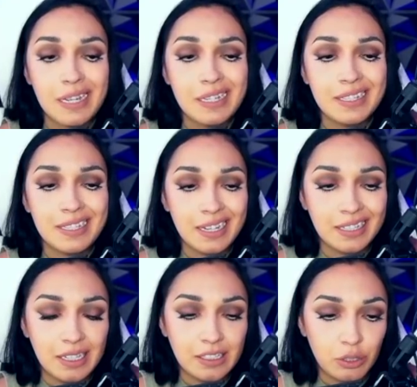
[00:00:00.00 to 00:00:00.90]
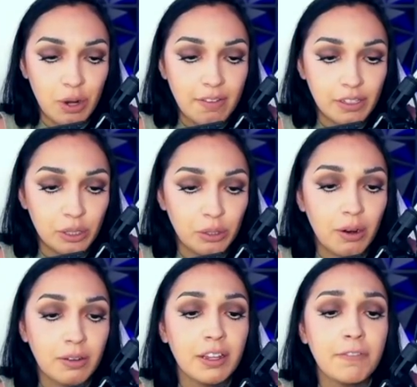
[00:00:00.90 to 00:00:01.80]
is 6, says Travis, who
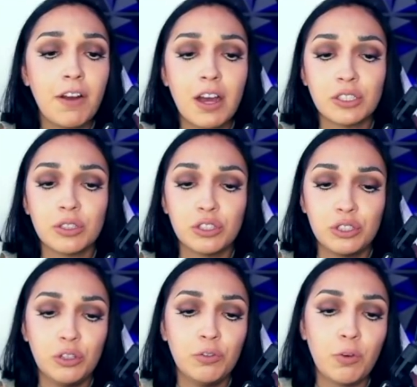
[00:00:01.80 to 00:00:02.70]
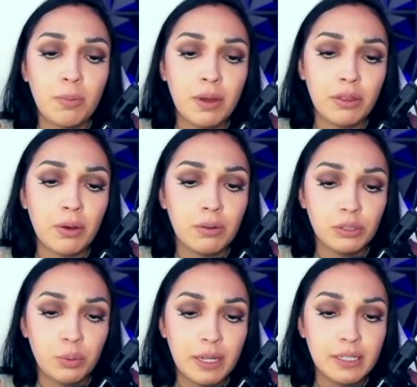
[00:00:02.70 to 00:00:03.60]
currently fosters 2
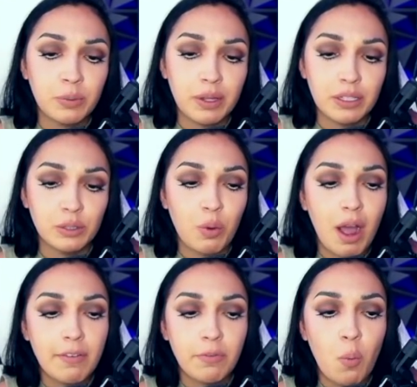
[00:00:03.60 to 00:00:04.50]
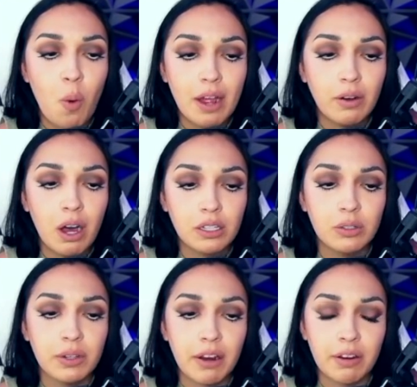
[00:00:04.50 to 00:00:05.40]
4-month-old twins with his wife while
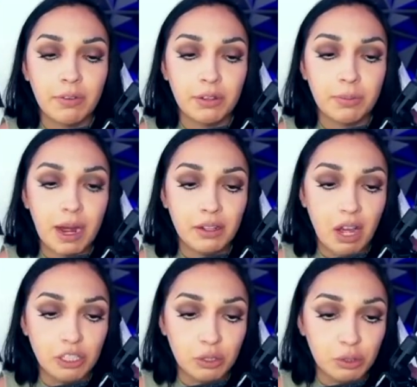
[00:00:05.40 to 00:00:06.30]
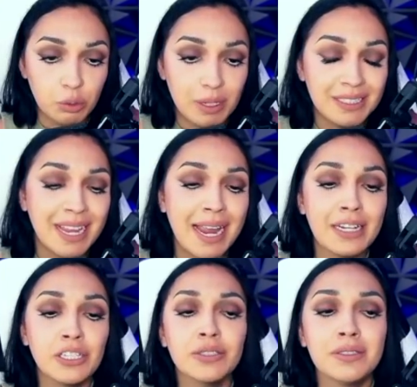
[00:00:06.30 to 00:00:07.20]
also caring for their biological twins,
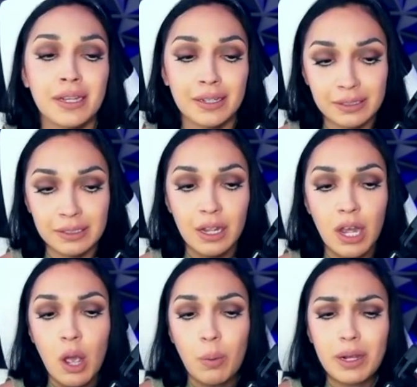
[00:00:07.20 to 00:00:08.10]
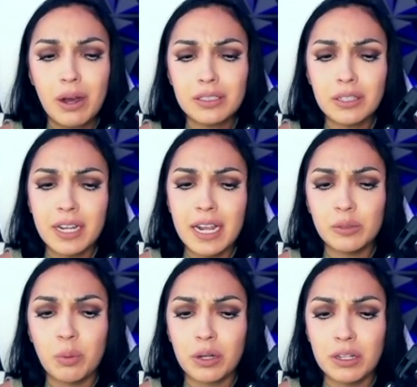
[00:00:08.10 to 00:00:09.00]
age 6. We called our
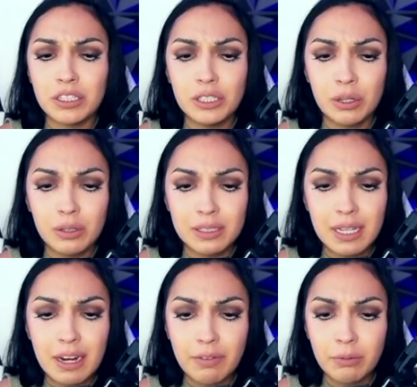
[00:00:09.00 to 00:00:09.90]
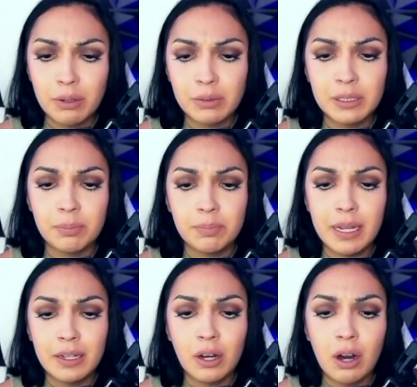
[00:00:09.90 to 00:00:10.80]
caseworker and she told us that everyone was
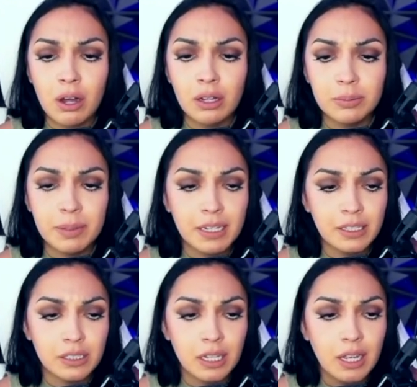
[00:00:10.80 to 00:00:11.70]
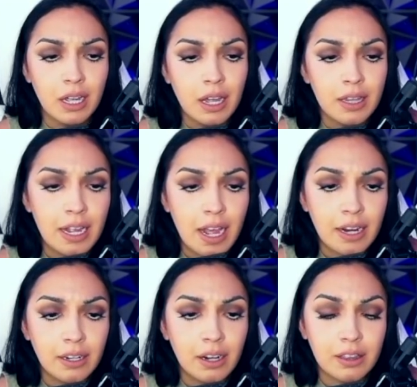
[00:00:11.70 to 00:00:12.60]
being called because they
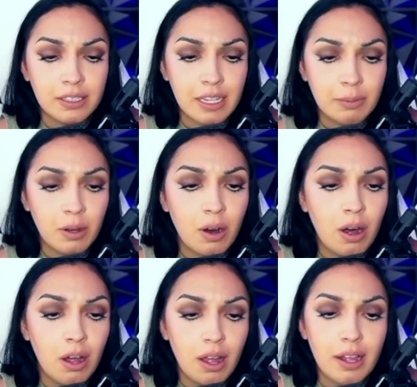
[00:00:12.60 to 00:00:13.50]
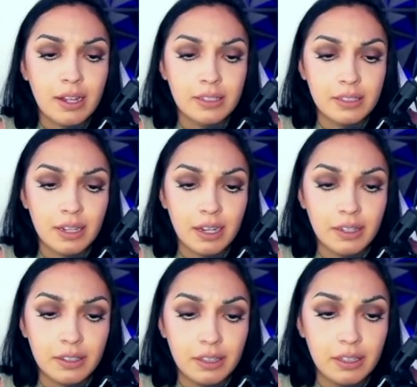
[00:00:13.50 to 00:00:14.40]
had got the same call
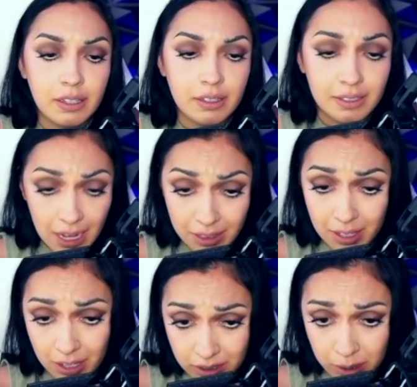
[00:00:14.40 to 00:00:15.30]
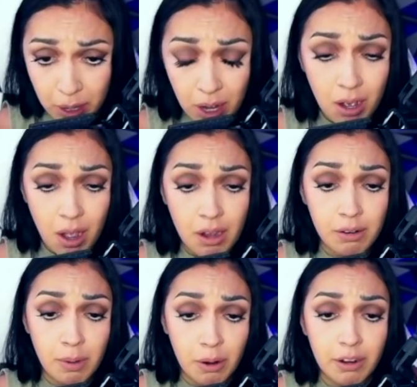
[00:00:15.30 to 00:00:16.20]
and said the small
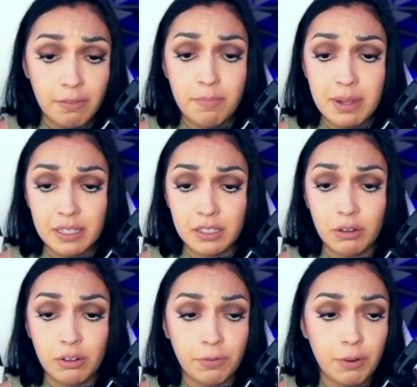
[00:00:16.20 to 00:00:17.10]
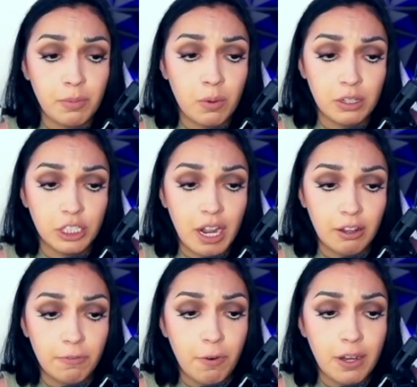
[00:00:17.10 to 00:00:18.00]
automotive business owner from Orange,
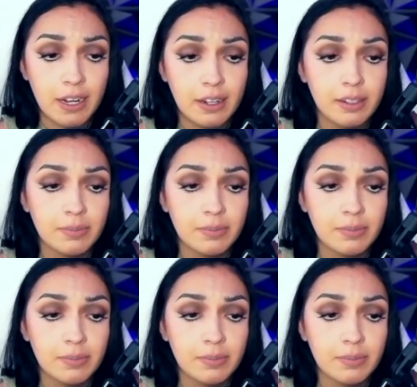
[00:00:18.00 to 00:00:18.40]
California.